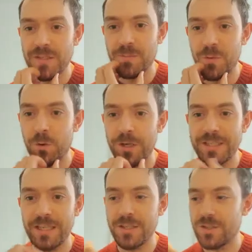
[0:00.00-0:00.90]

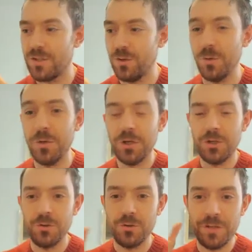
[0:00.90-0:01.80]
employs is to,
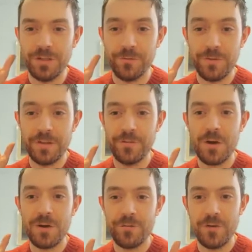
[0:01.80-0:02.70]
in the
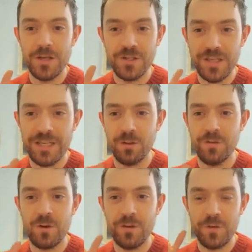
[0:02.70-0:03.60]
very first scene or the
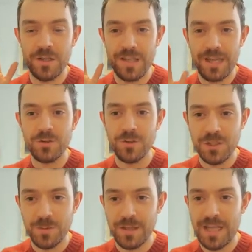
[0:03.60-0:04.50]
very first
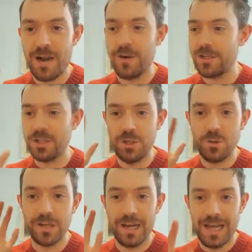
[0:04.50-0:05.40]
entrance with a character, you
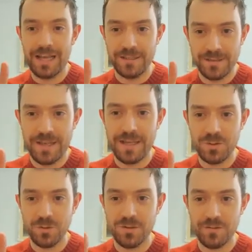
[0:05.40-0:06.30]
can land their
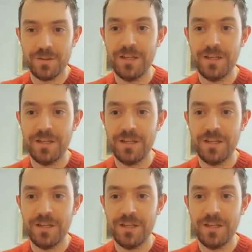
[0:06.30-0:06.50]
sort of